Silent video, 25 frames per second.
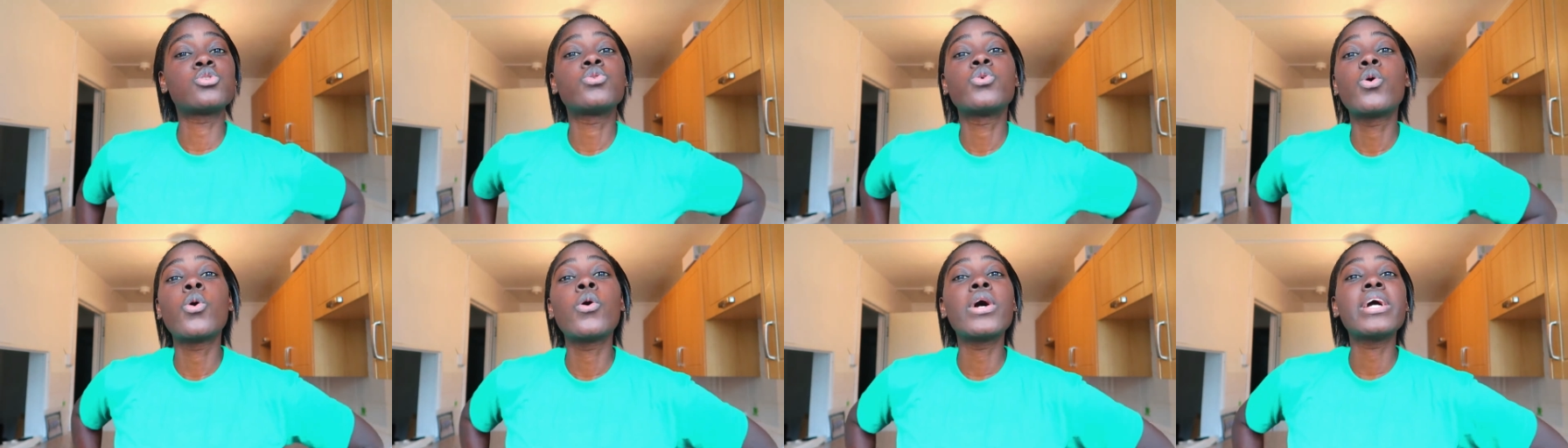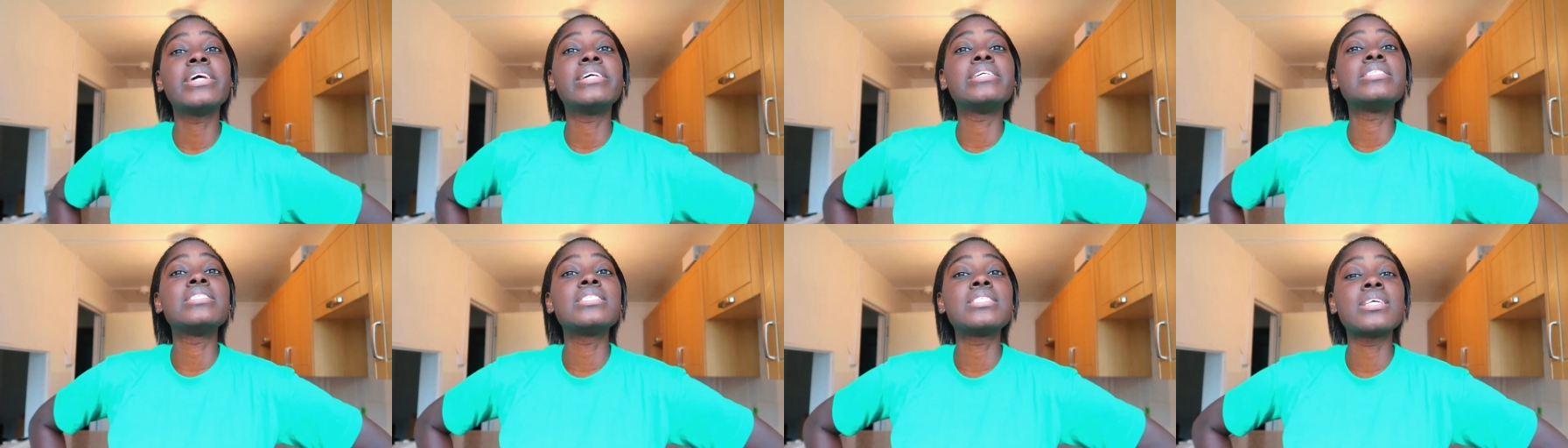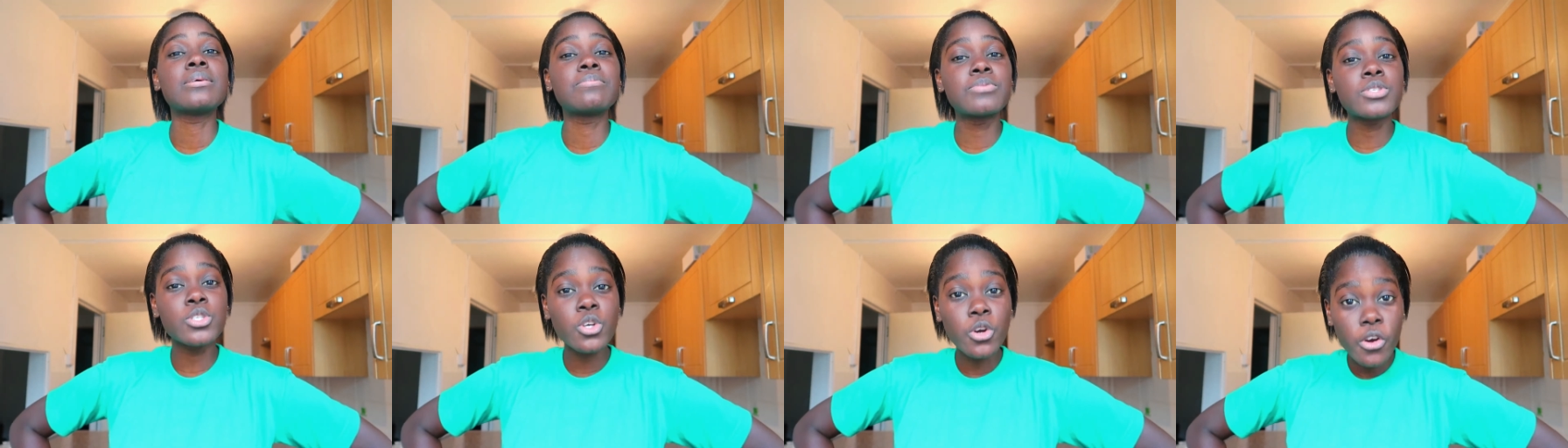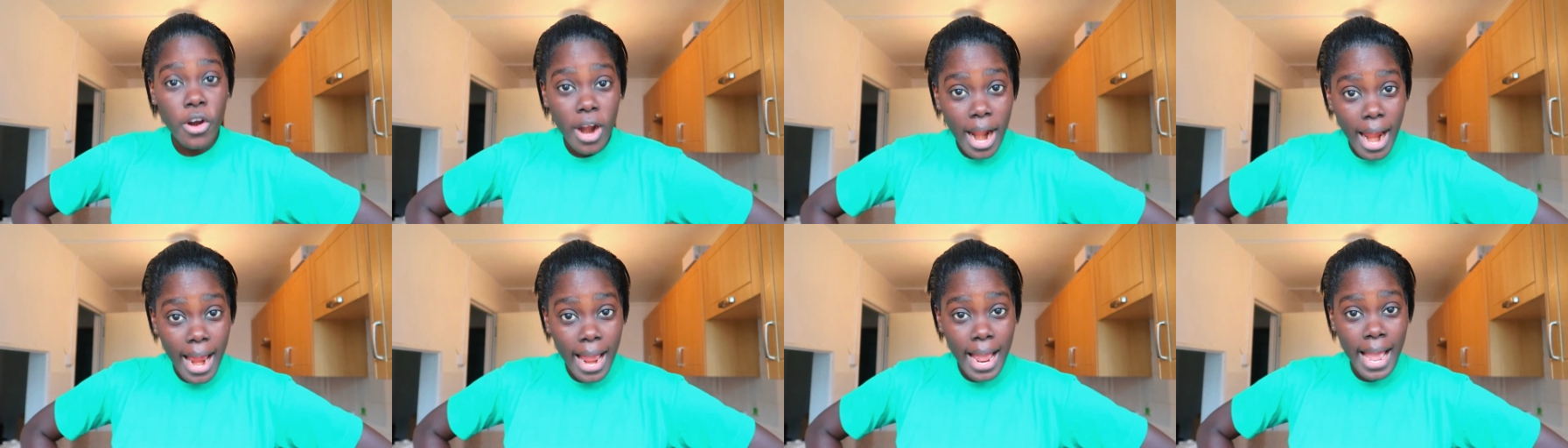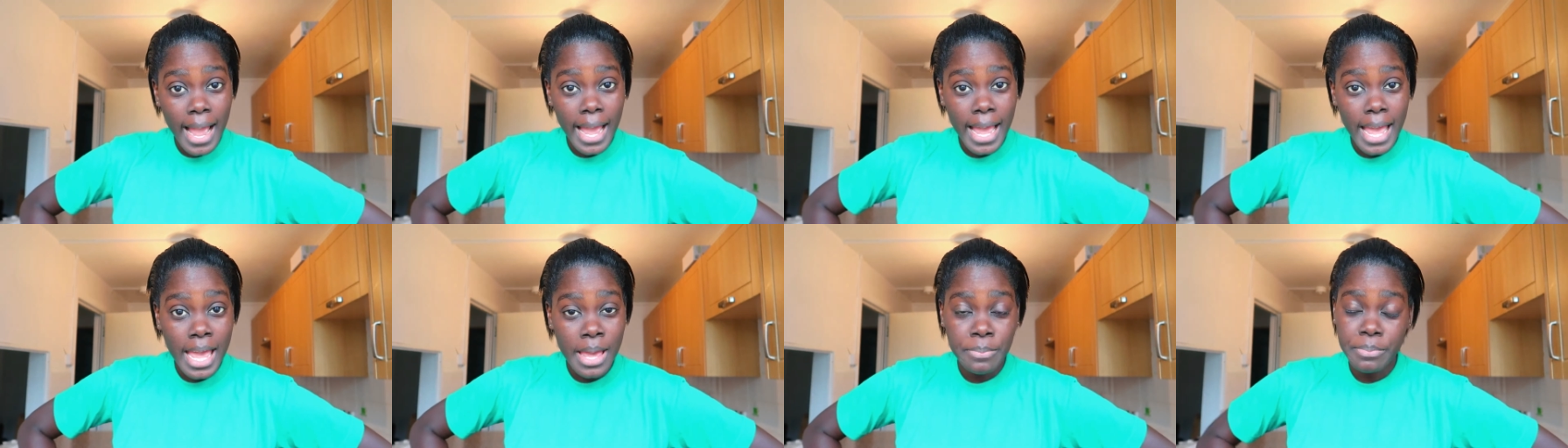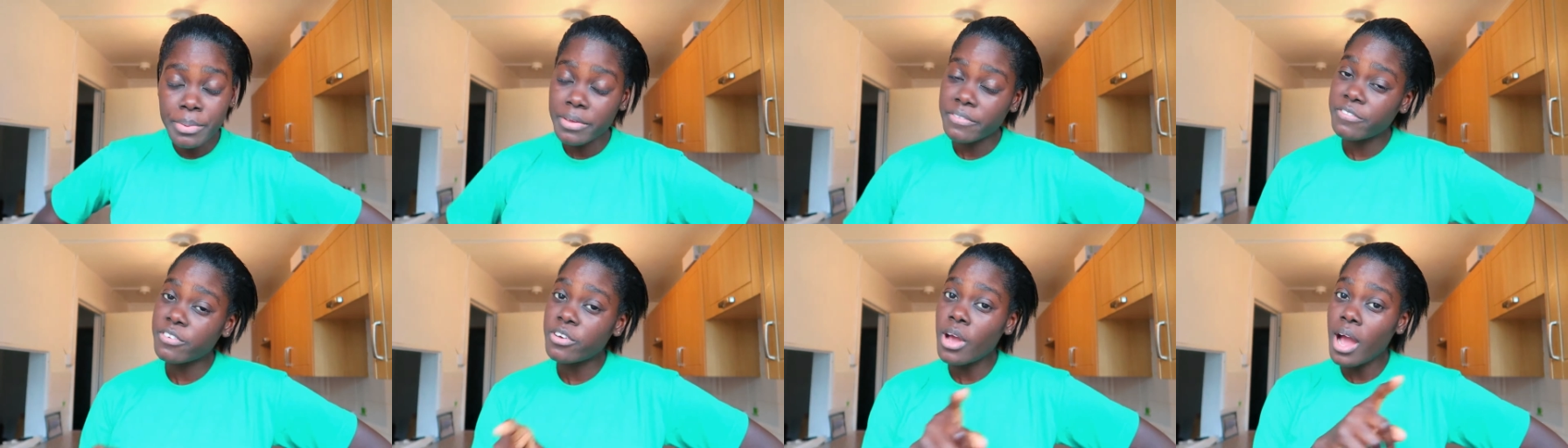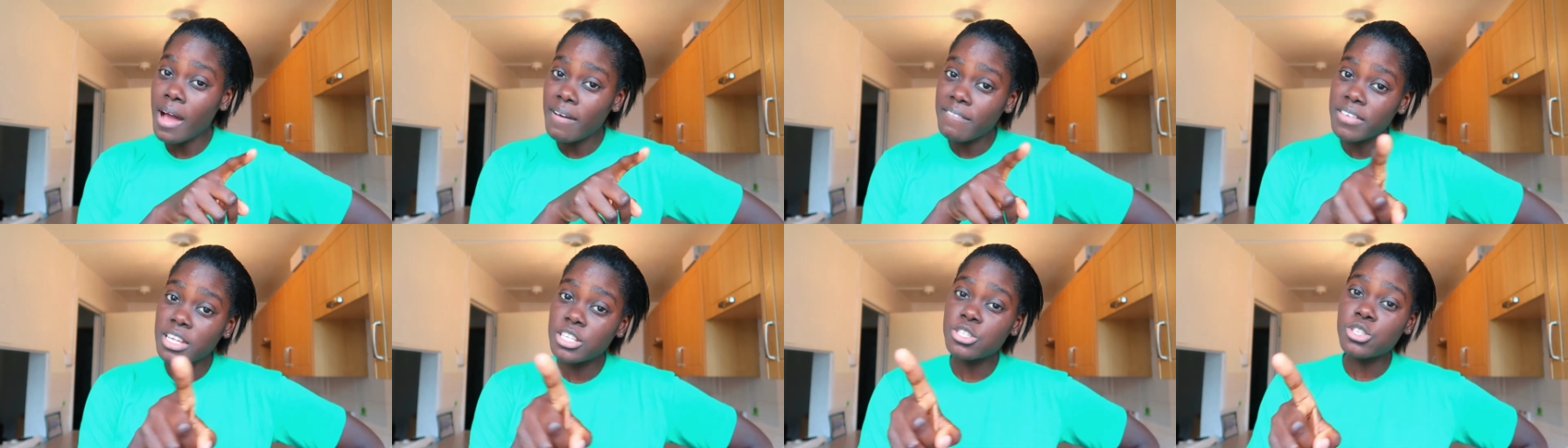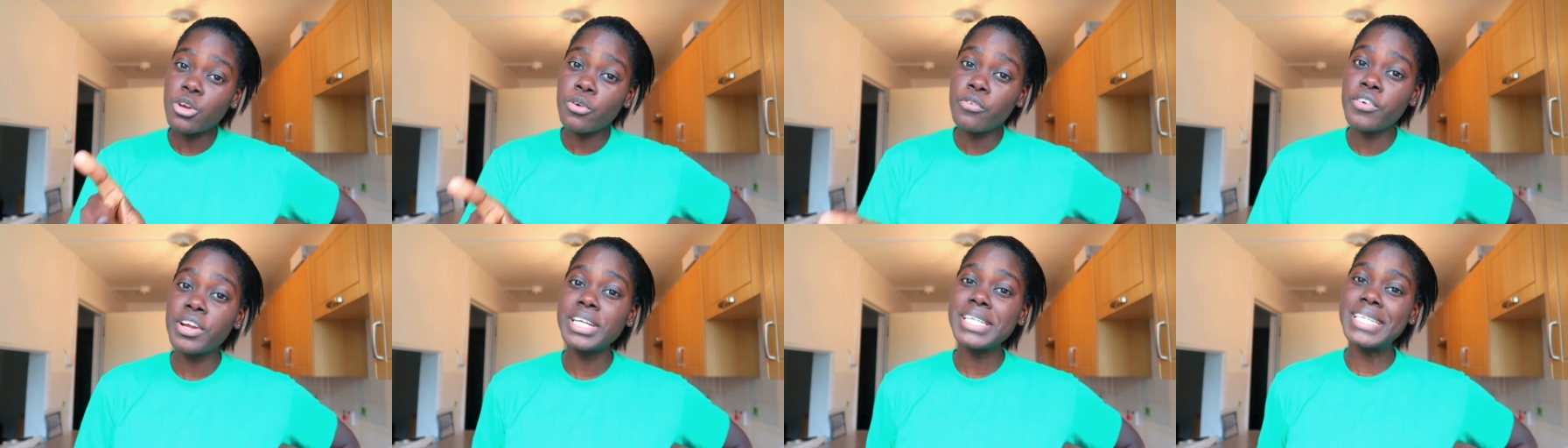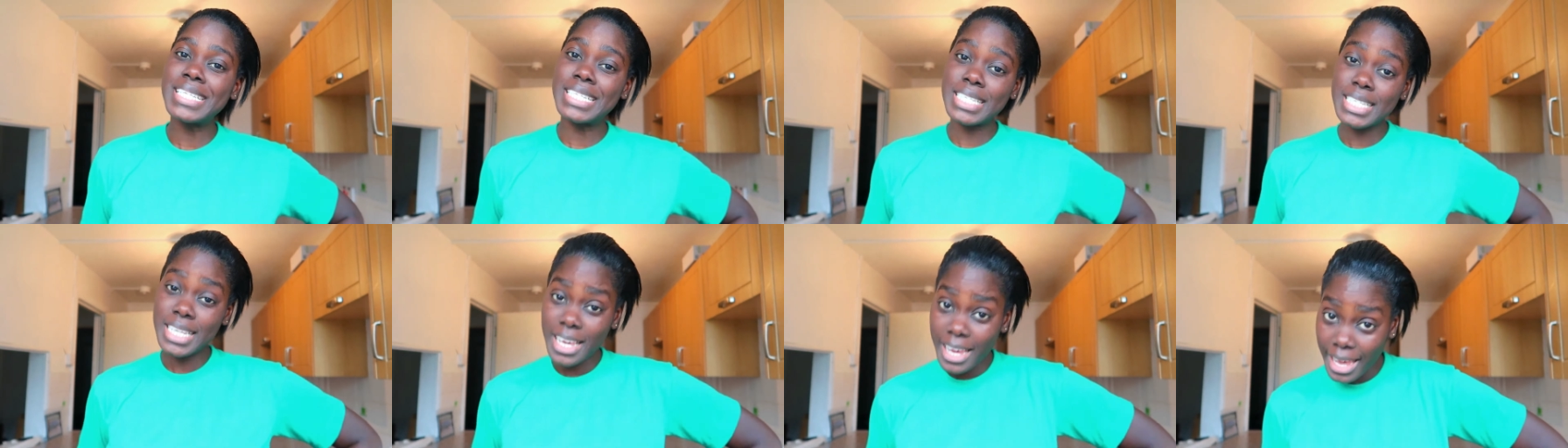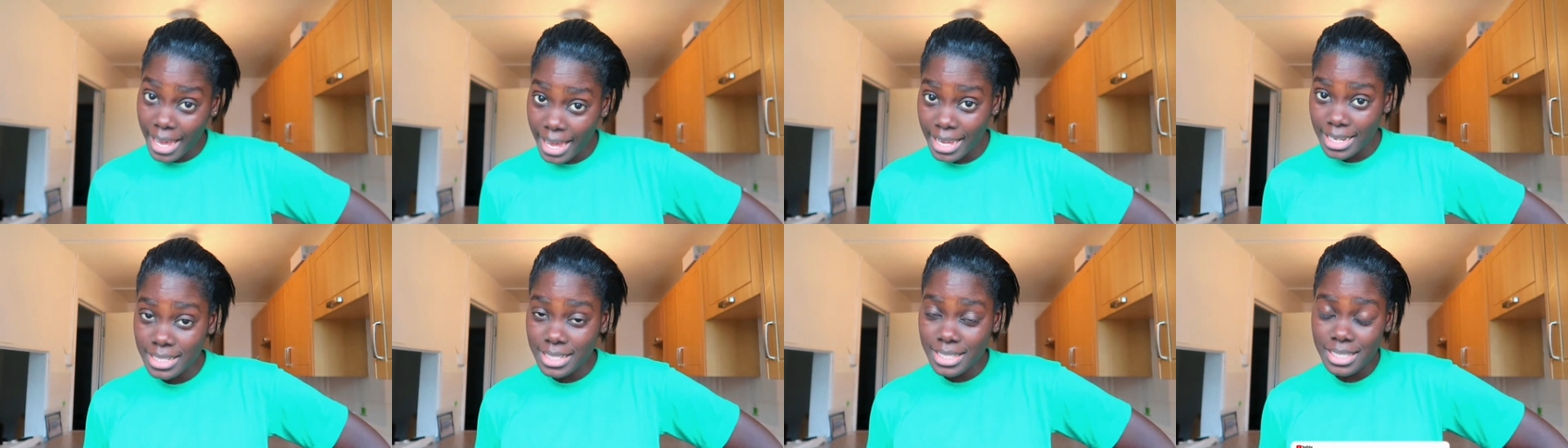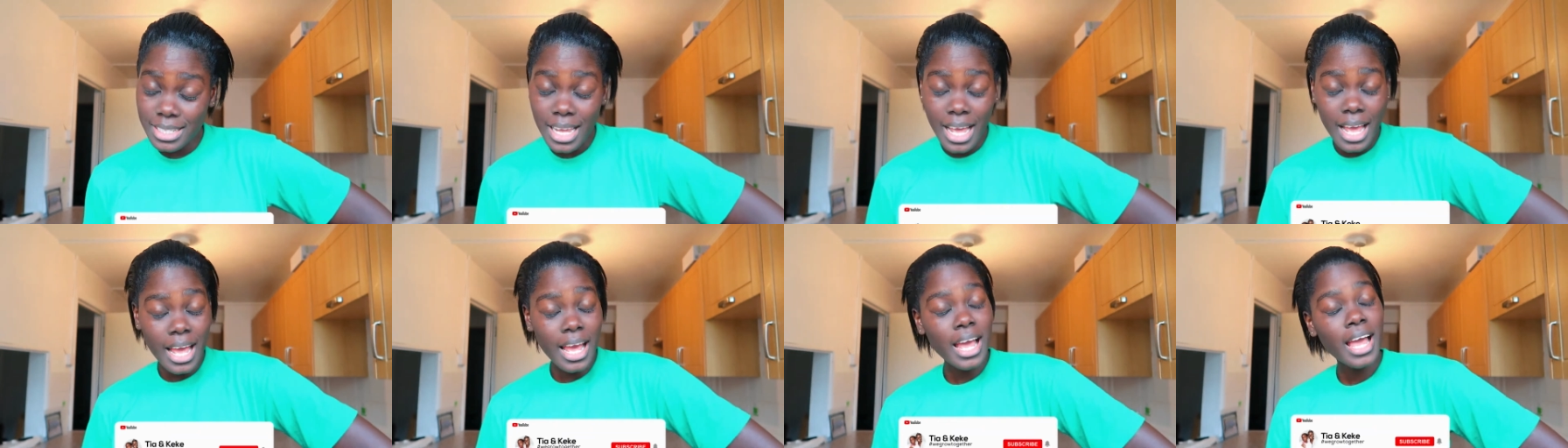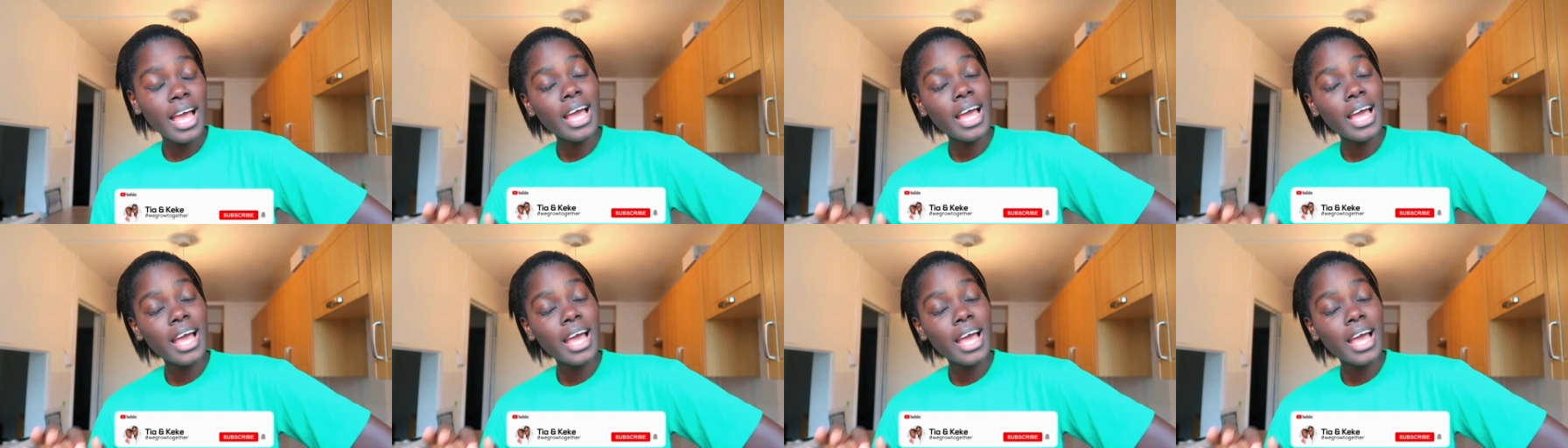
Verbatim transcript: to go and subscribe if you haven't already yet.